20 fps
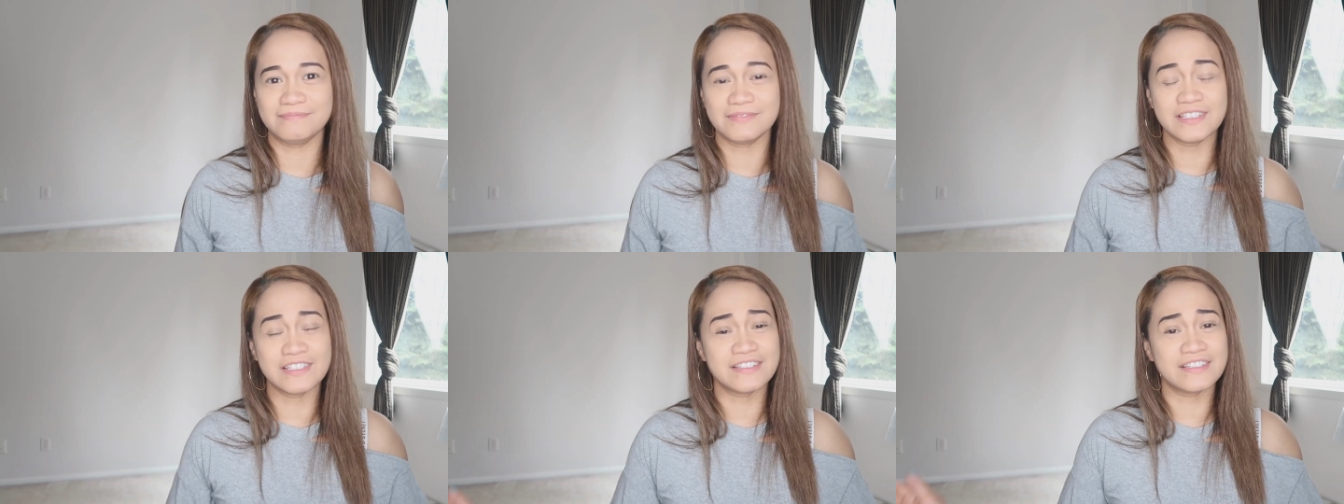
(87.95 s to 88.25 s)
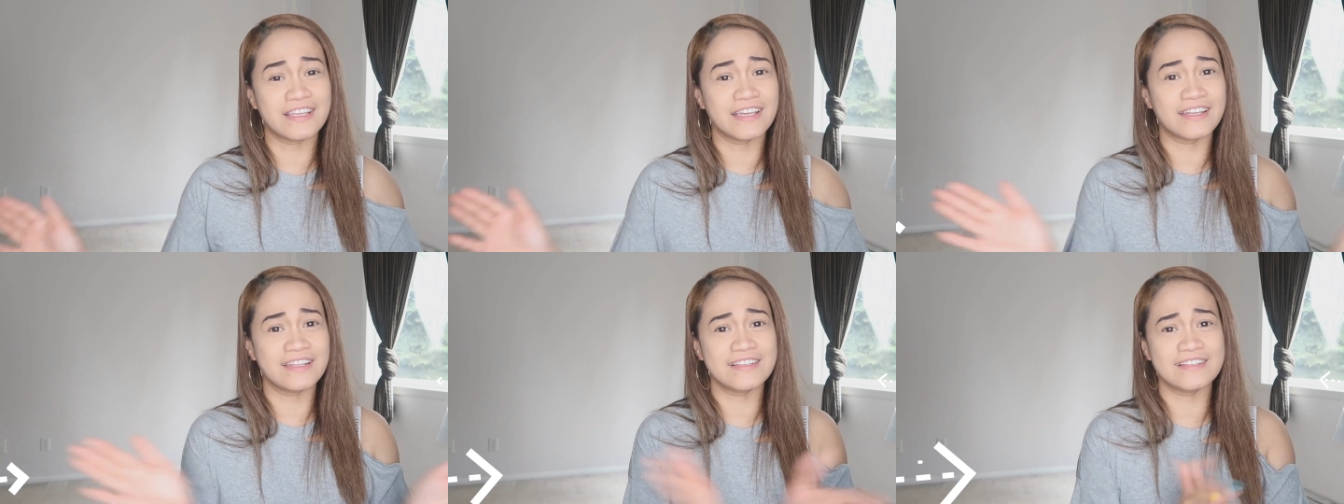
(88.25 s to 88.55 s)

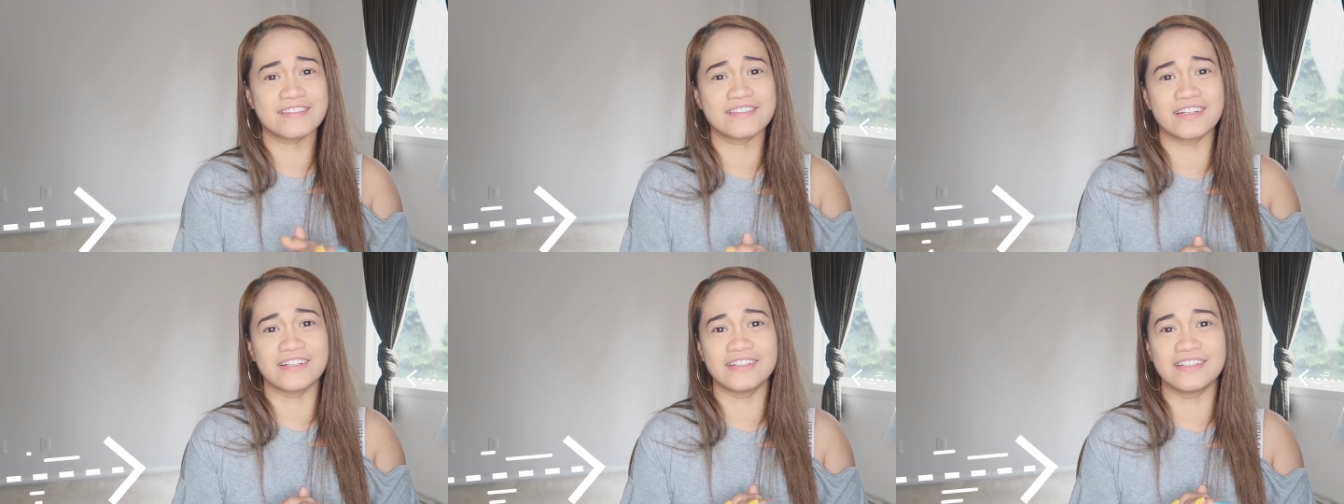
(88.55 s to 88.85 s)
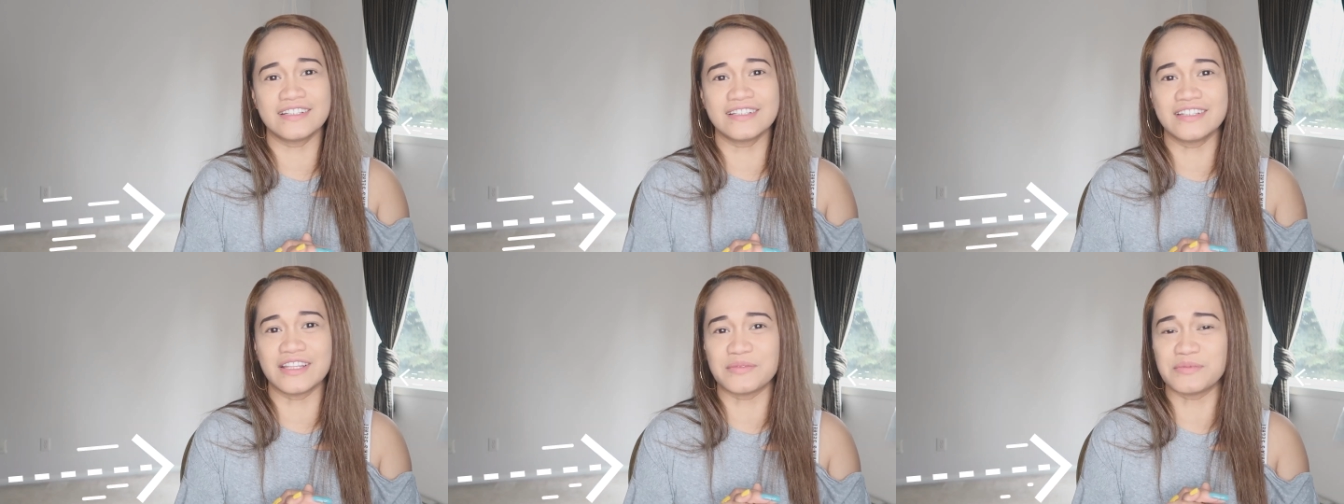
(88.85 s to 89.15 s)
it's getting
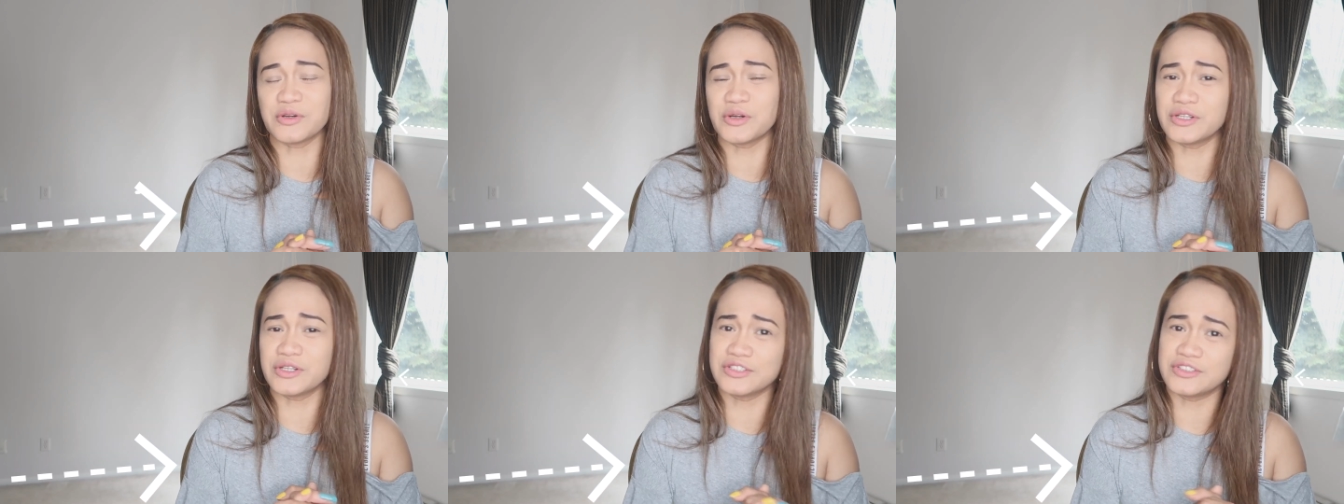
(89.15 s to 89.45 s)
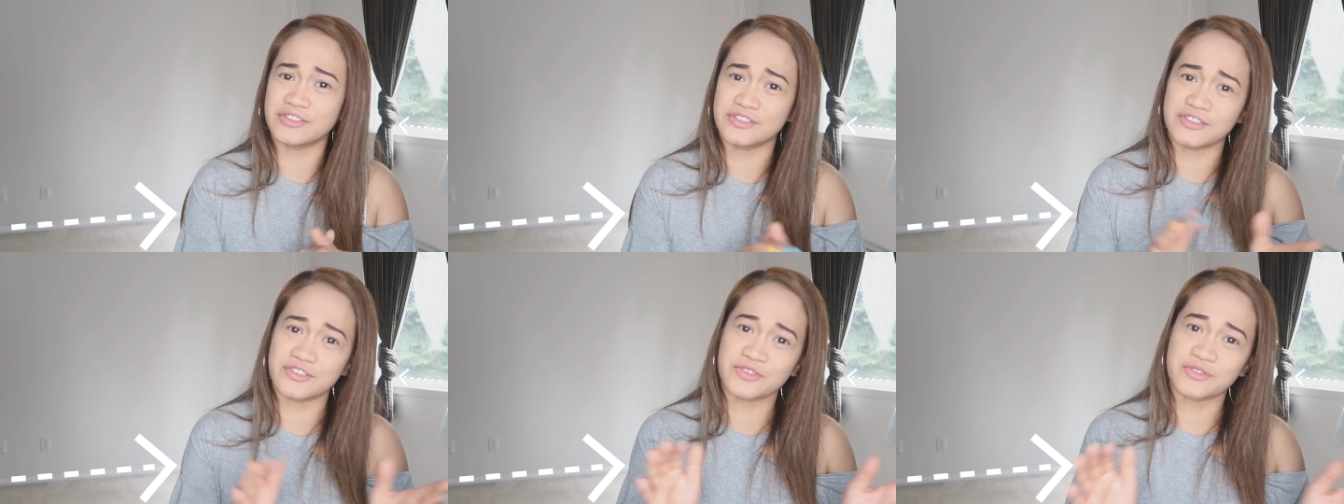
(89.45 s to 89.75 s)
started. I'm
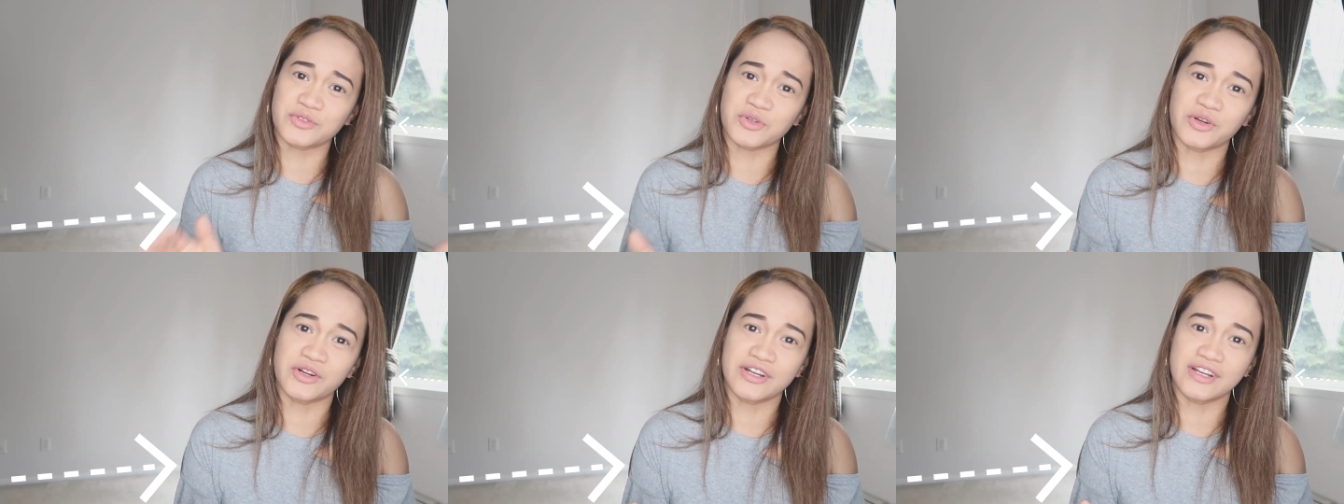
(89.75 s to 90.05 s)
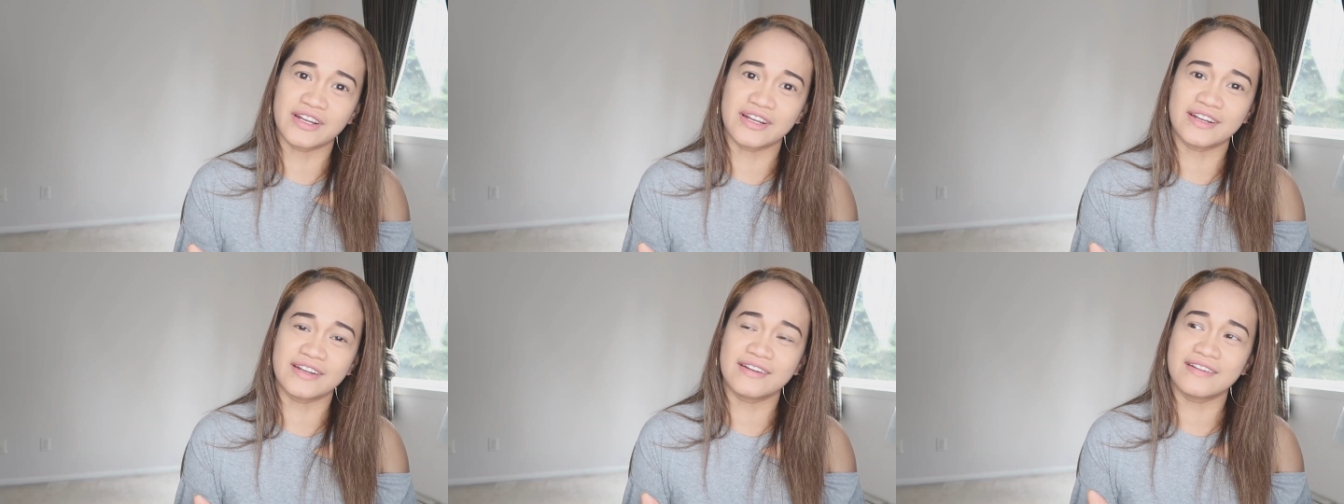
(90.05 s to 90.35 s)
going to the
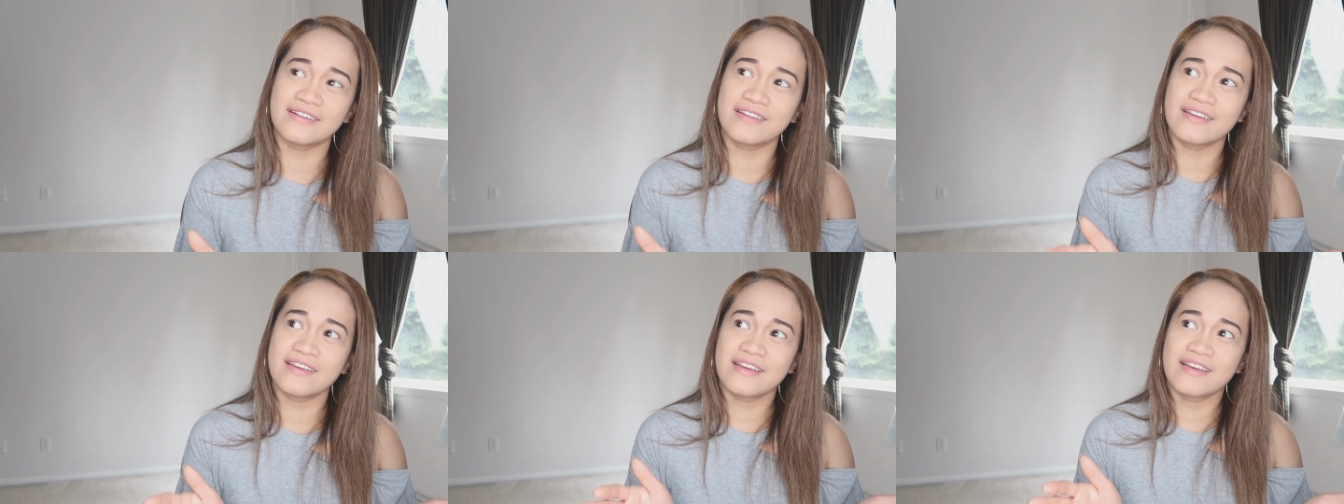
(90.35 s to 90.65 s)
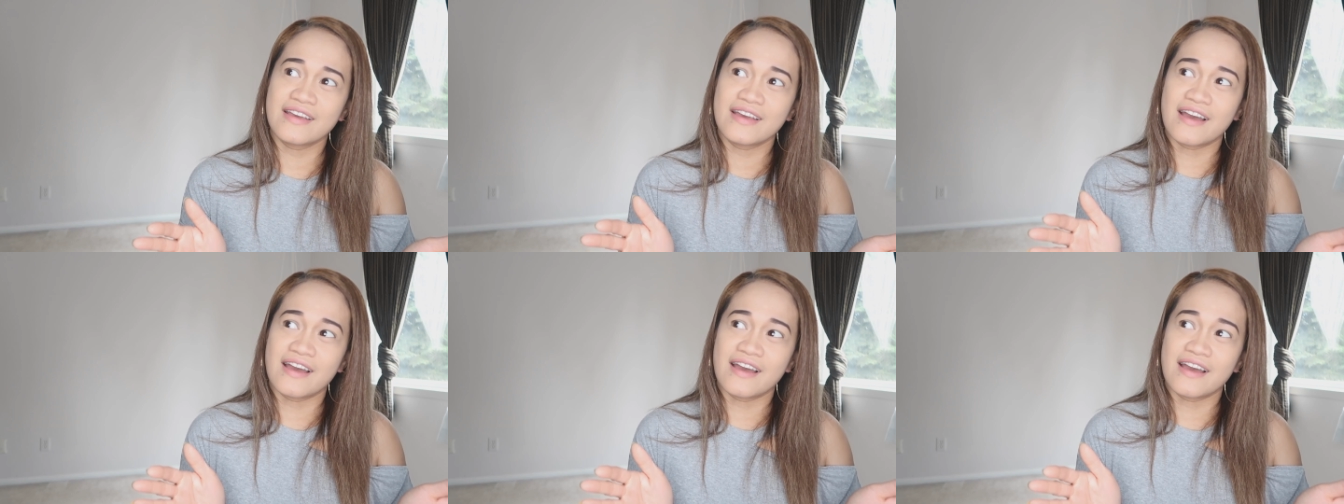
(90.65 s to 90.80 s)
store,